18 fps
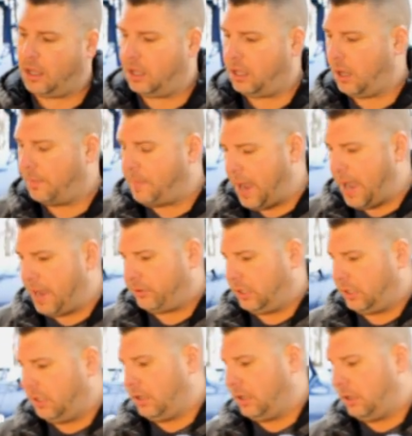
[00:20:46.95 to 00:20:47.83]
a
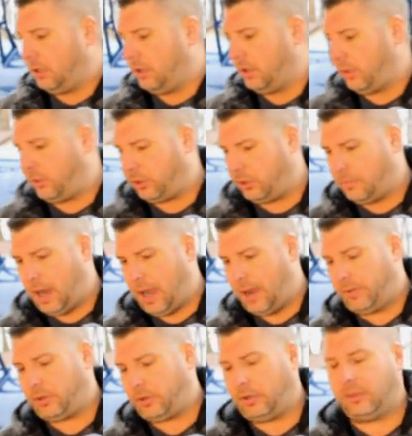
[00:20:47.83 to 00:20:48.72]
battery
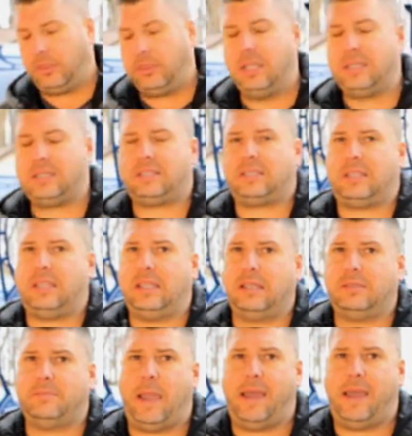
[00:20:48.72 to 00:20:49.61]
thermometer. This
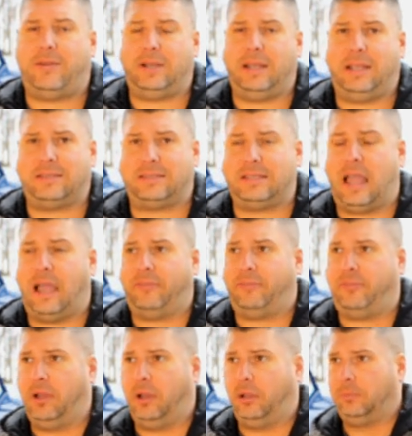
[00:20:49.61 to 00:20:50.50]
thing battery has
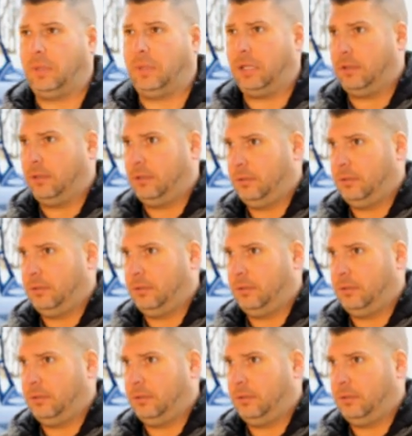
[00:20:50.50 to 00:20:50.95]
not failed me.